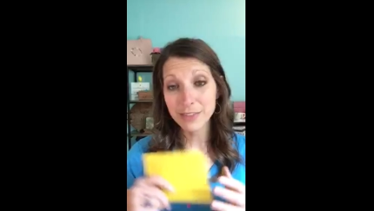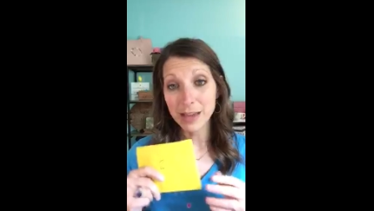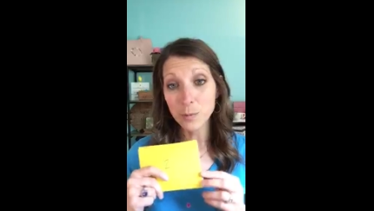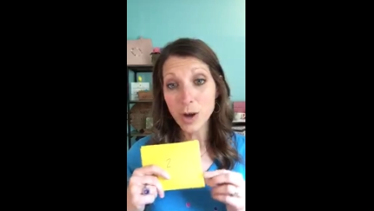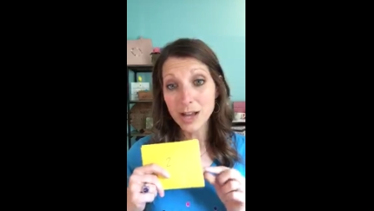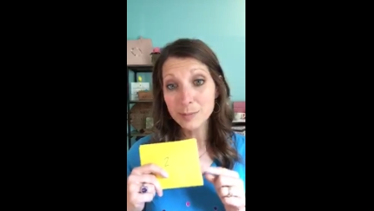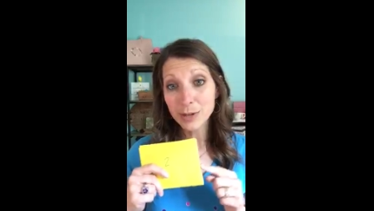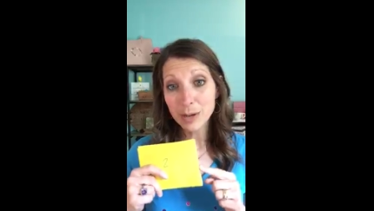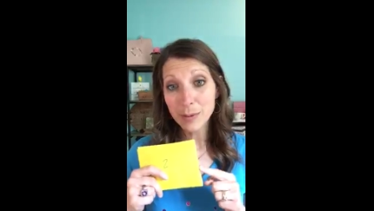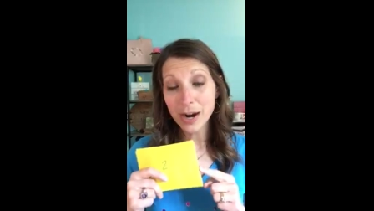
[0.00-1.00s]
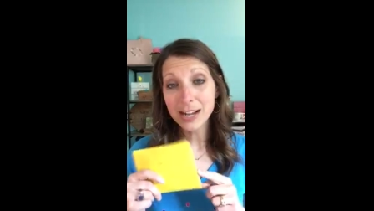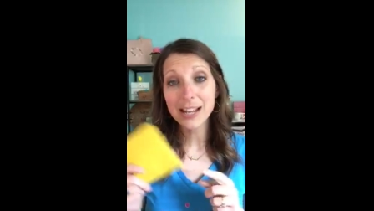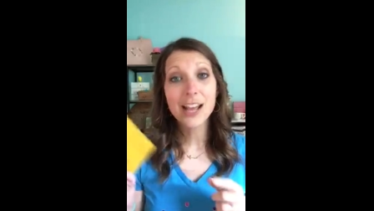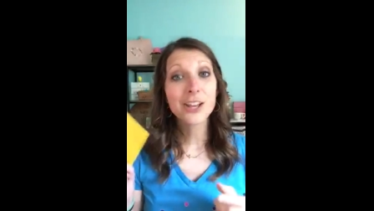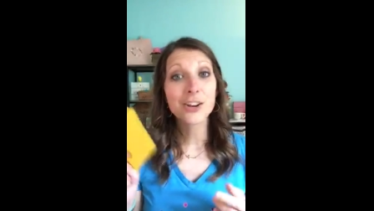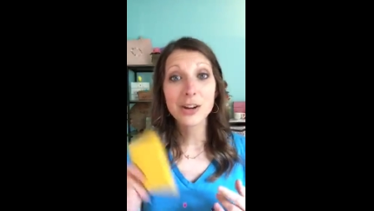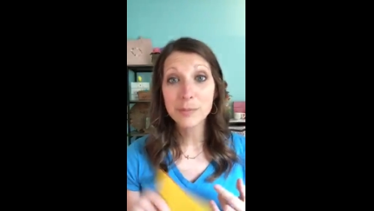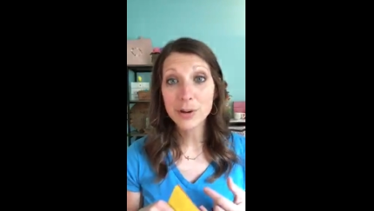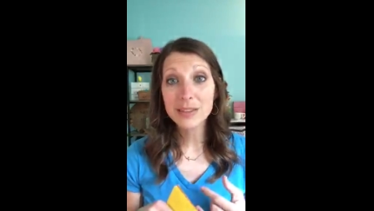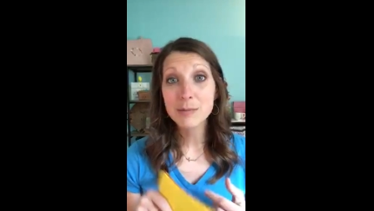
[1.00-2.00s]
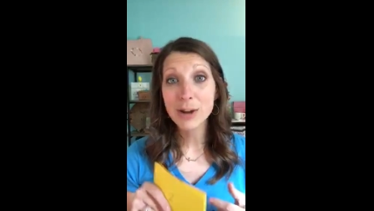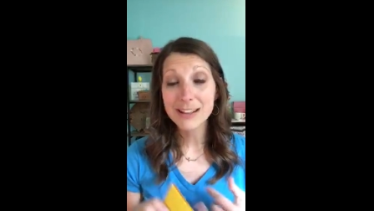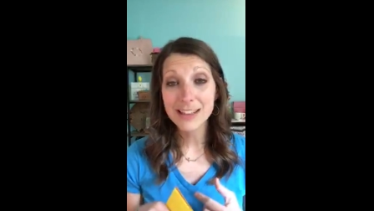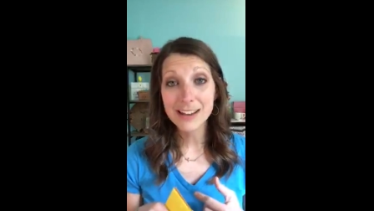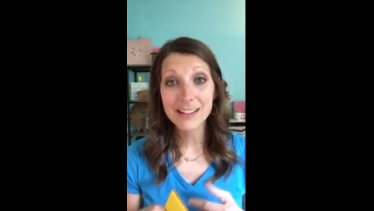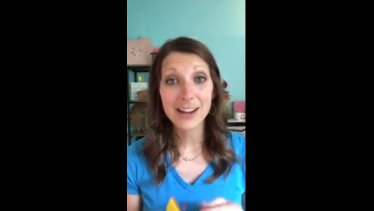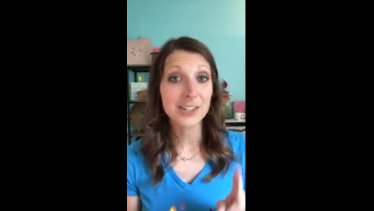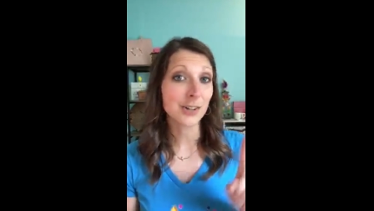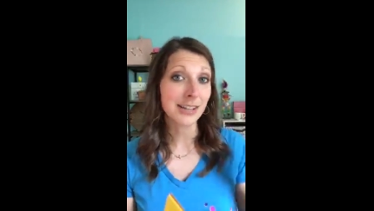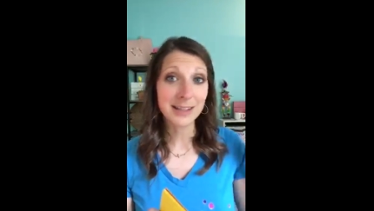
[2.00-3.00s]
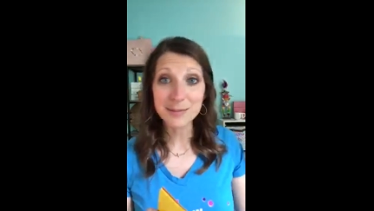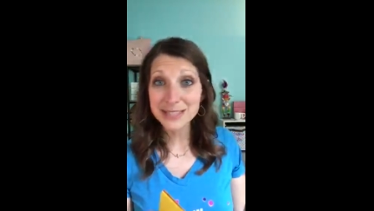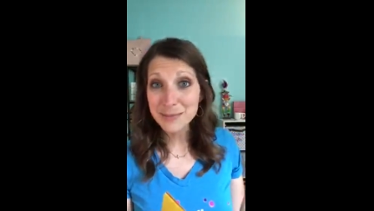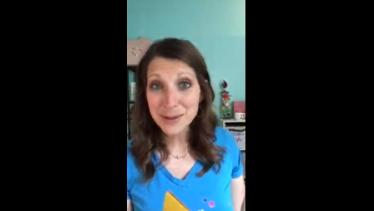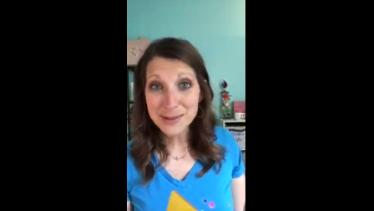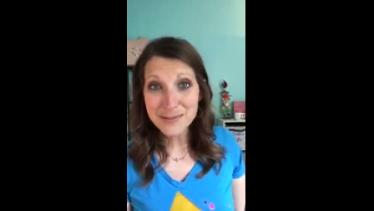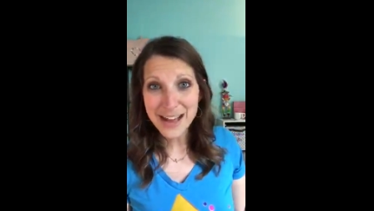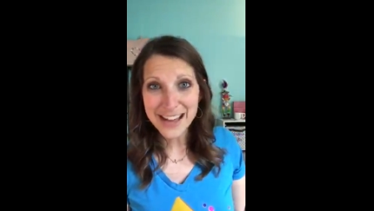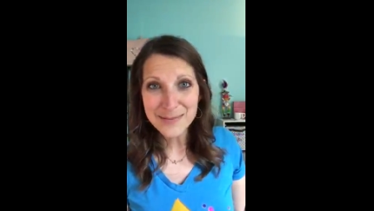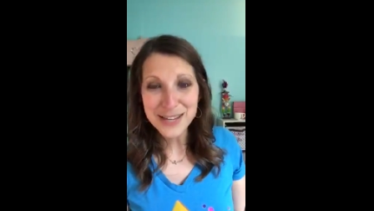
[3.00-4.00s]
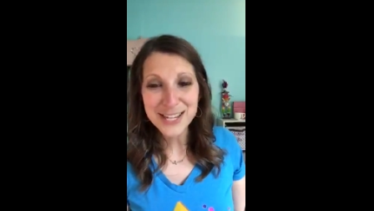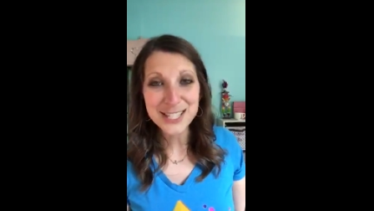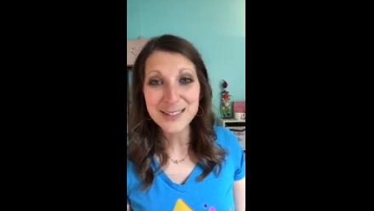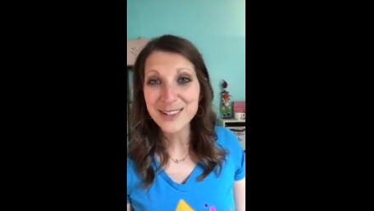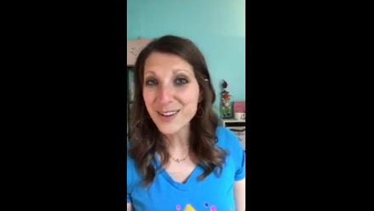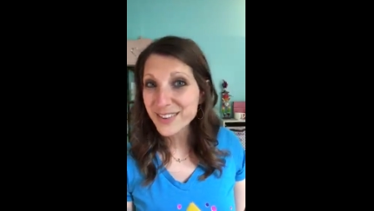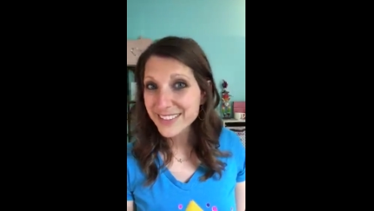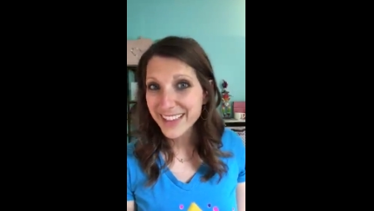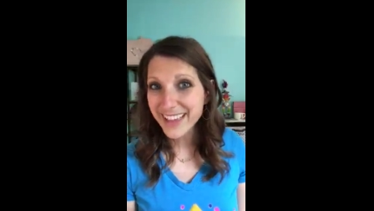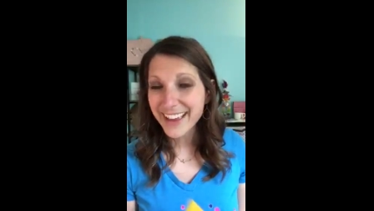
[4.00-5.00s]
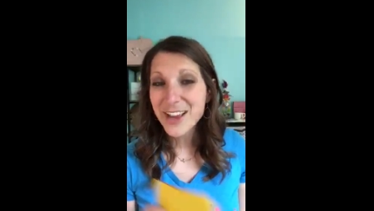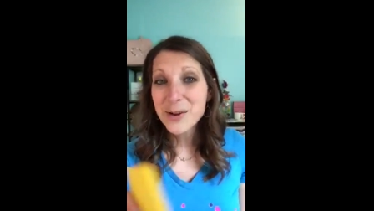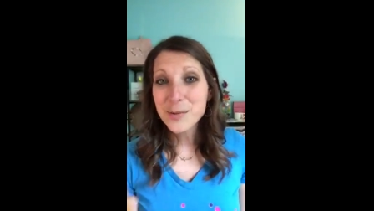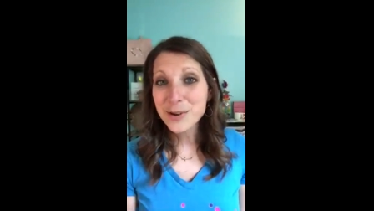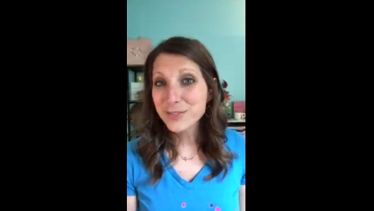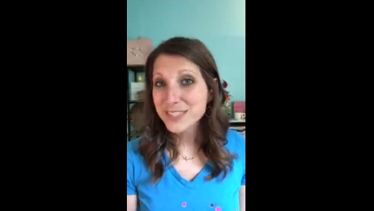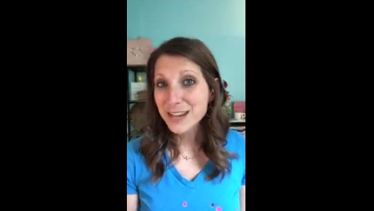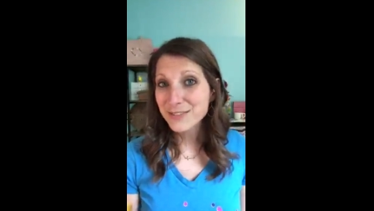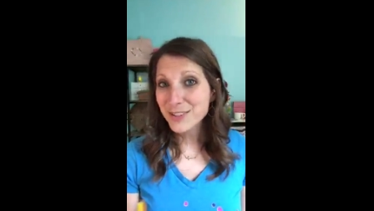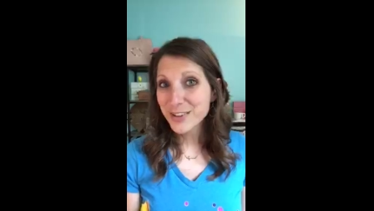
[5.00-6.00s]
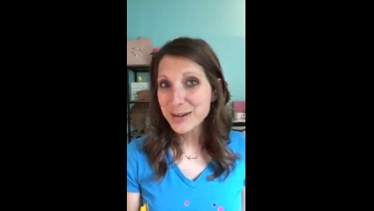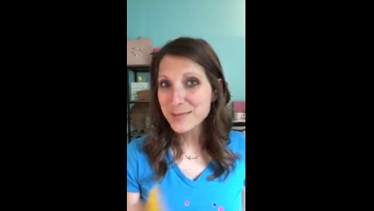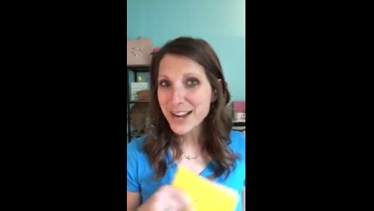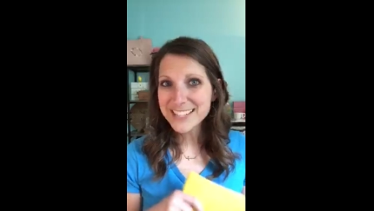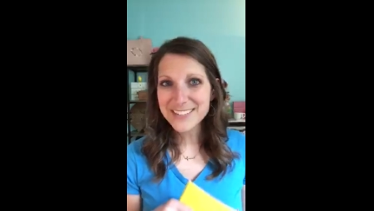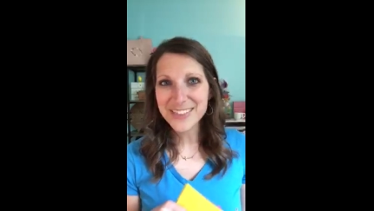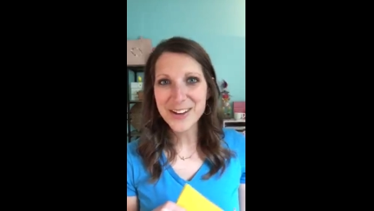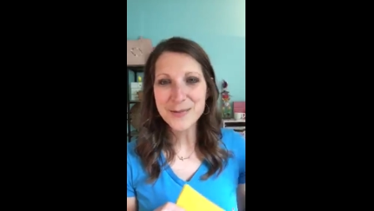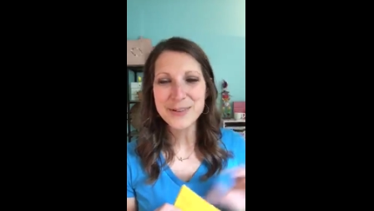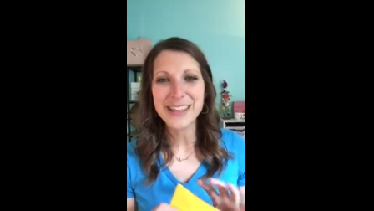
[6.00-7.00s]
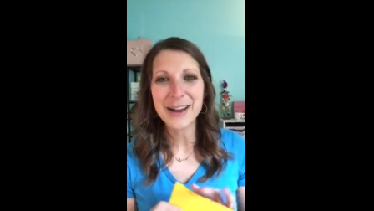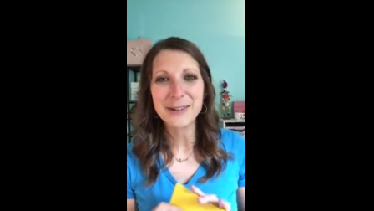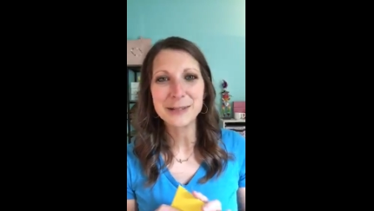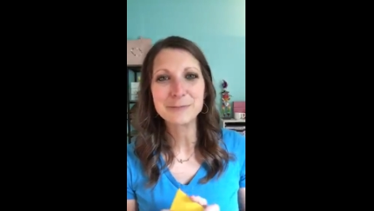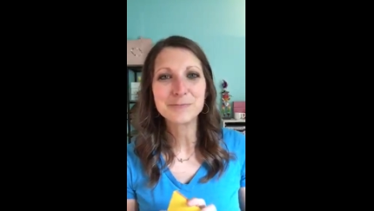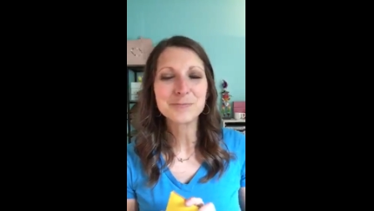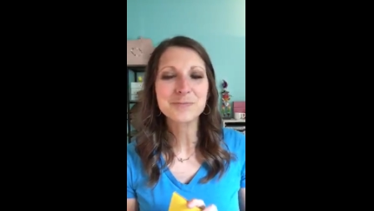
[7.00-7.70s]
they won book a party, you're going to book them right then and there. Don't let them slip out the back, because you know that they would have stayed for the grand prize if they opened that one.